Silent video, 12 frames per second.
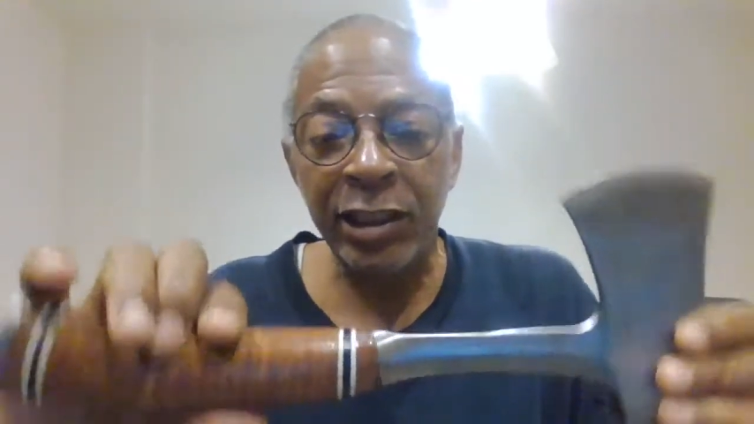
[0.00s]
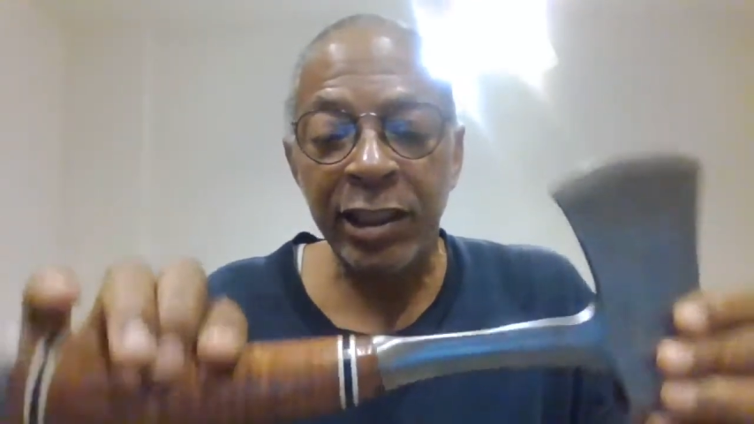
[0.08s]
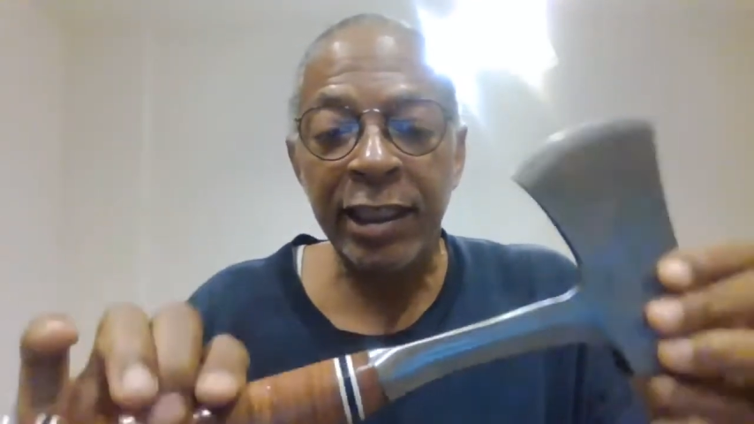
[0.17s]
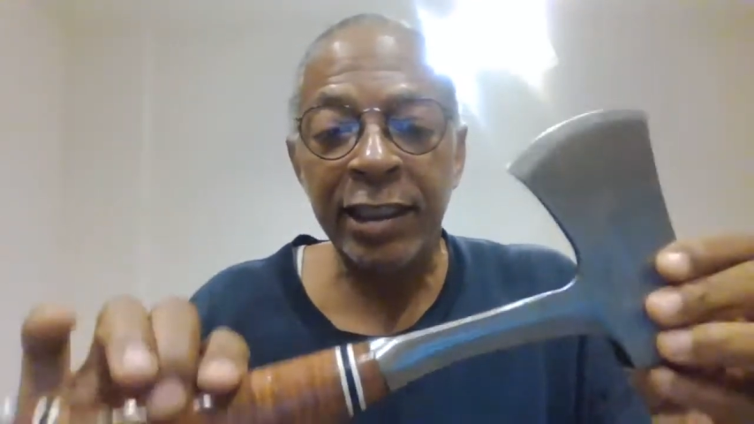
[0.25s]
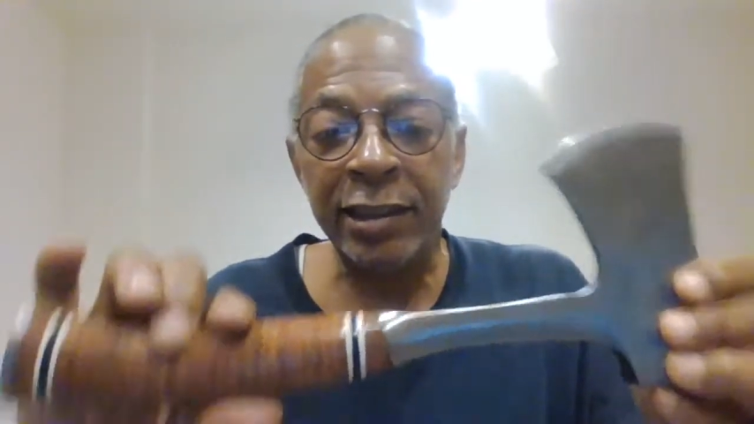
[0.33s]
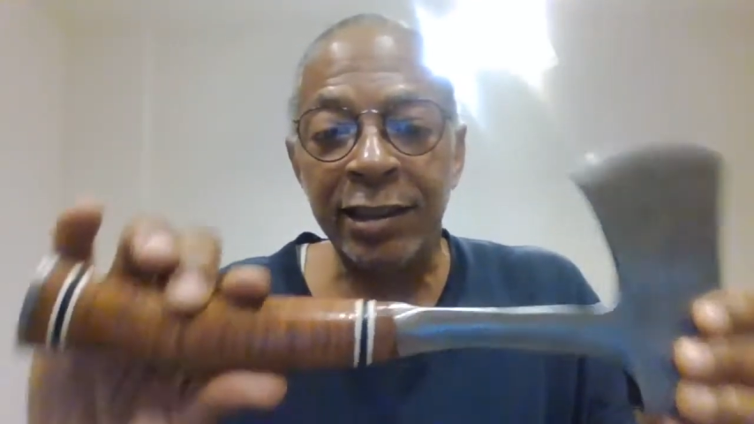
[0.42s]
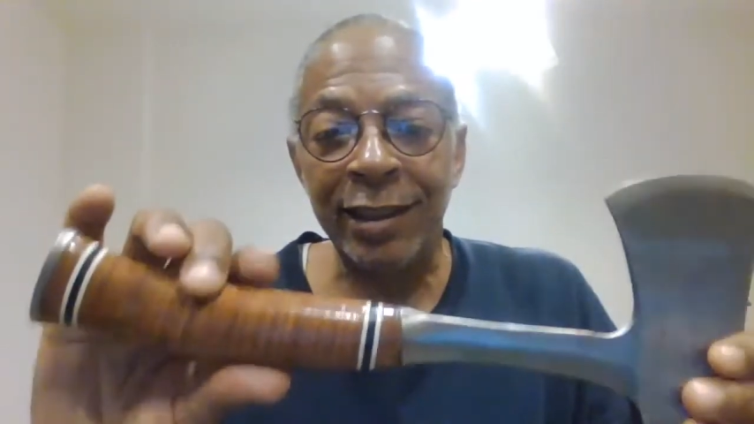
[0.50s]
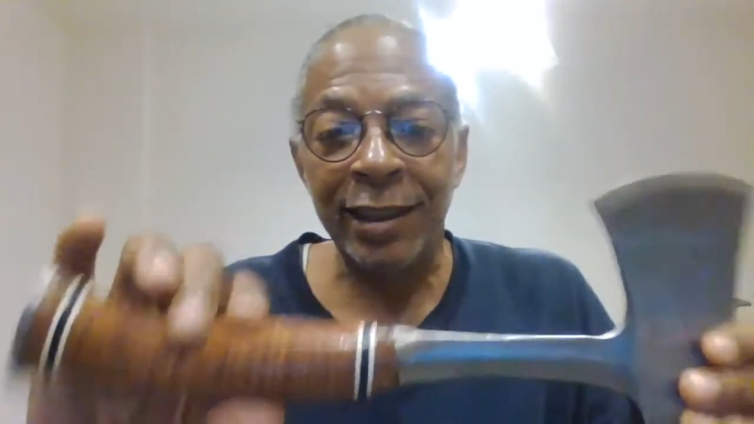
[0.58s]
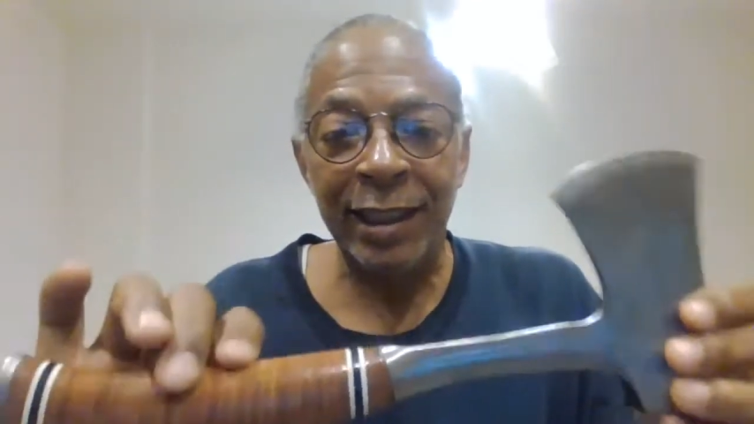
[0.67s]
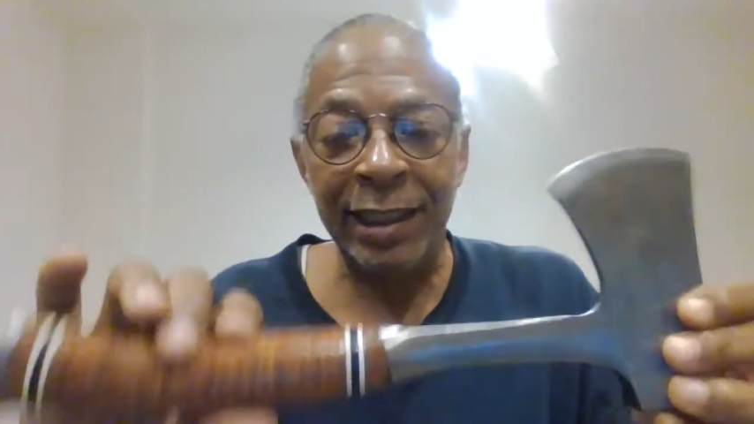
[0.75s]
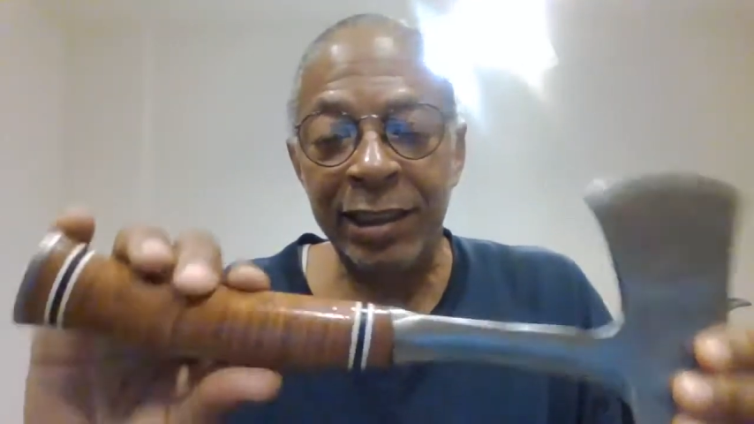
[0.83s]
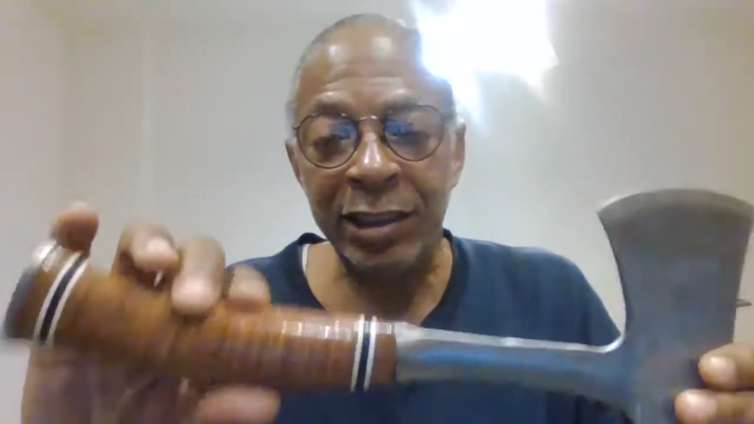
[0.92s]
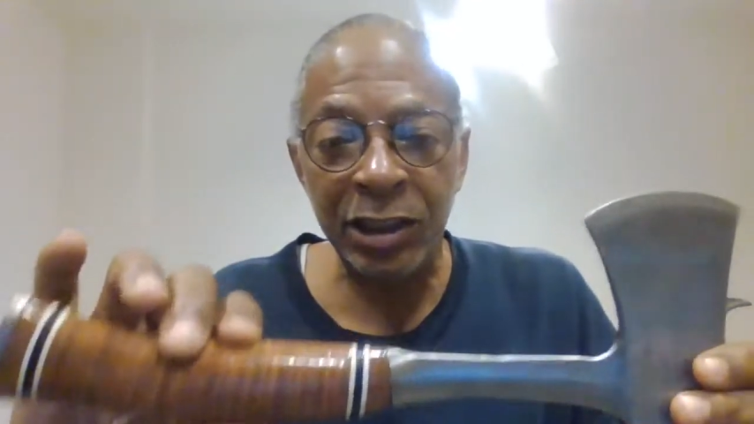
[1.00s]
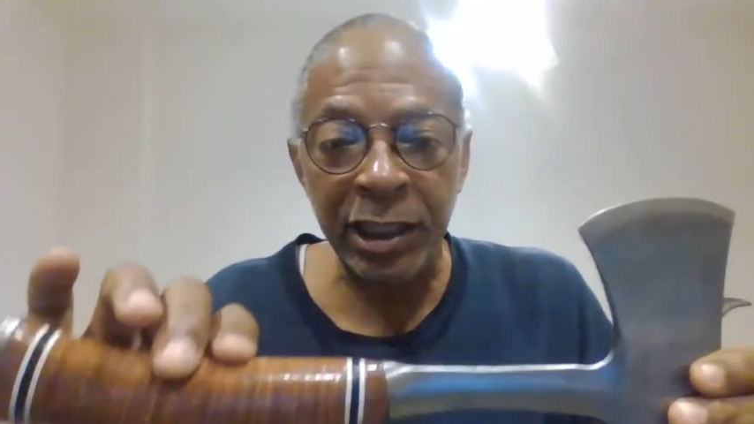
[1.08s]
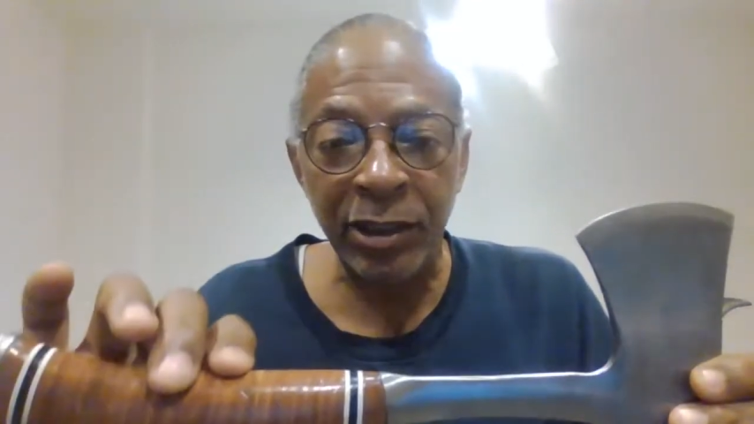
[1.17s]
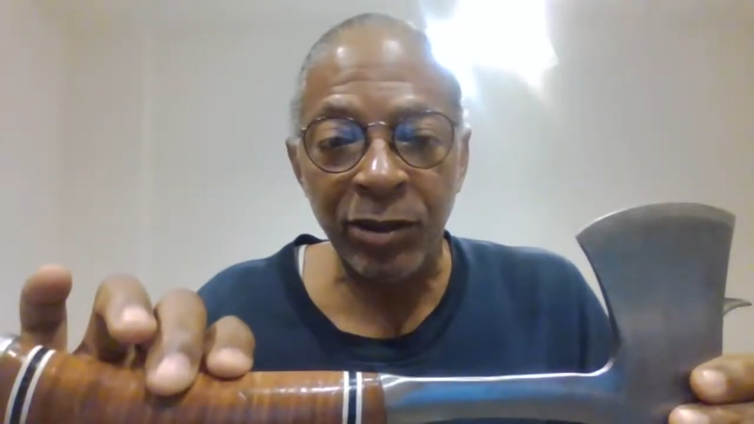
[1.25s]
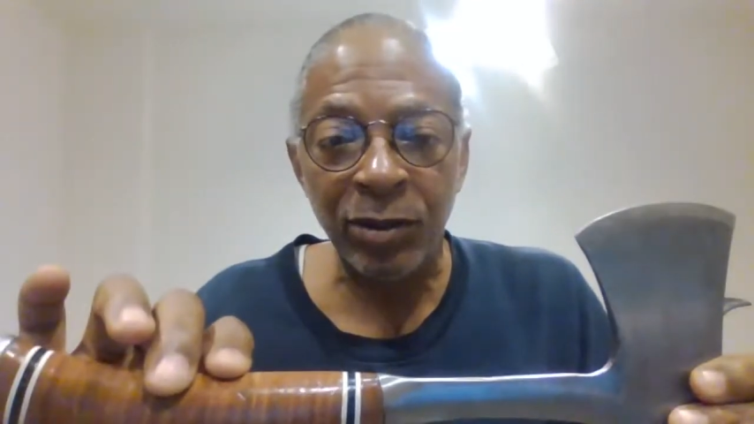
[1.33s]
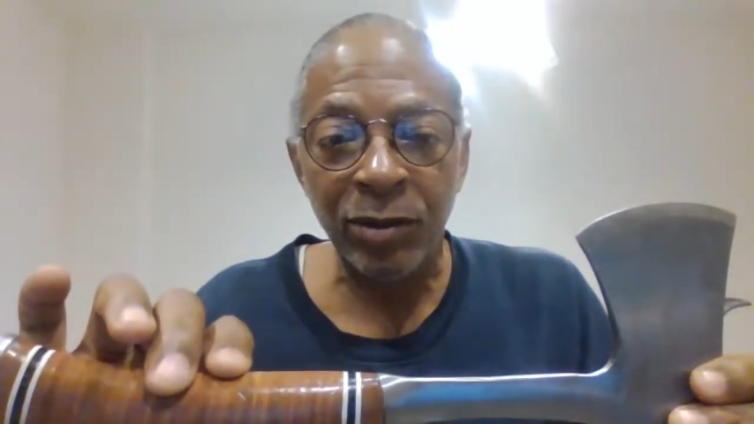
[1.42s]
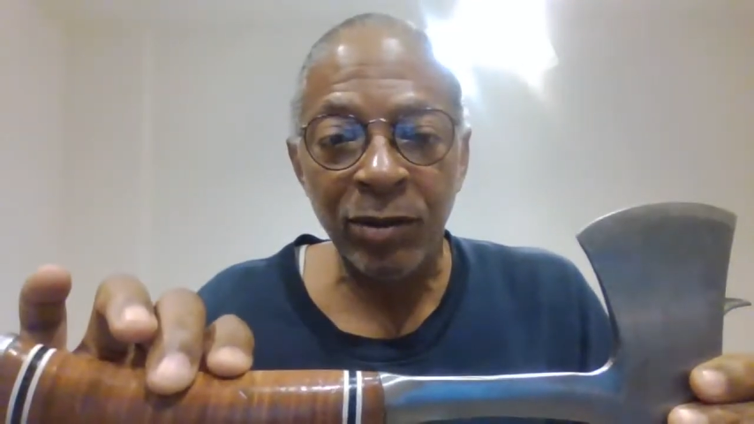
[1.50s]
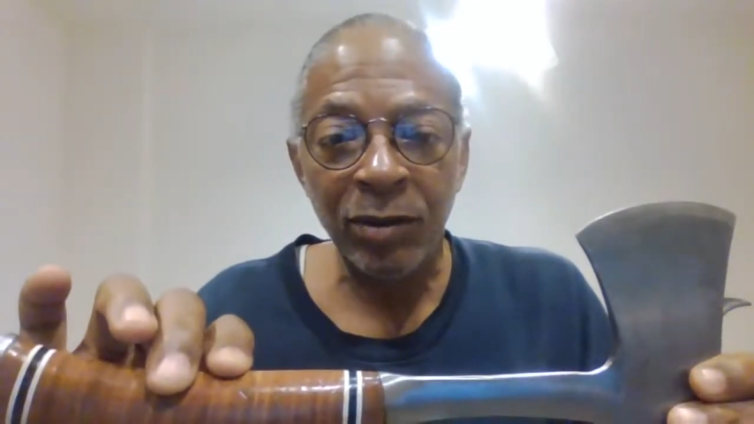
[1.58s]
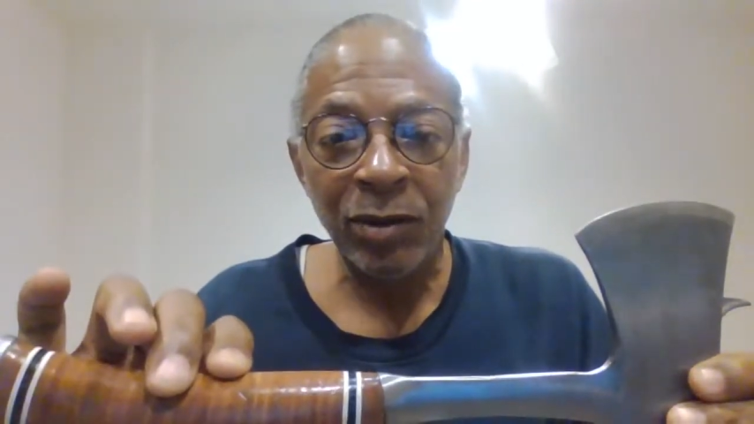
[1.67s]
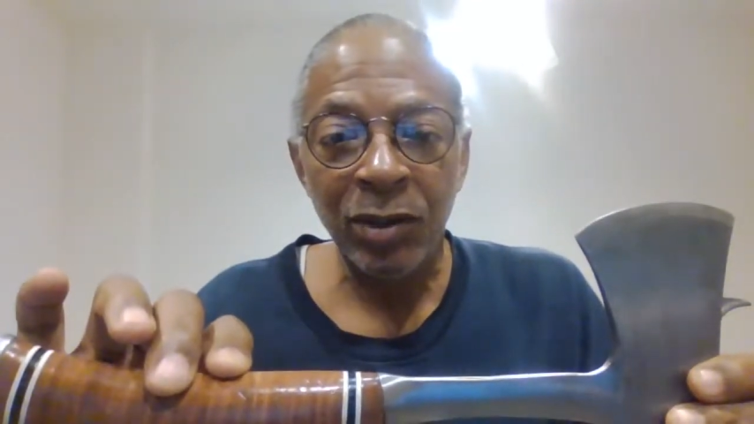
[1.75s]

it's steel,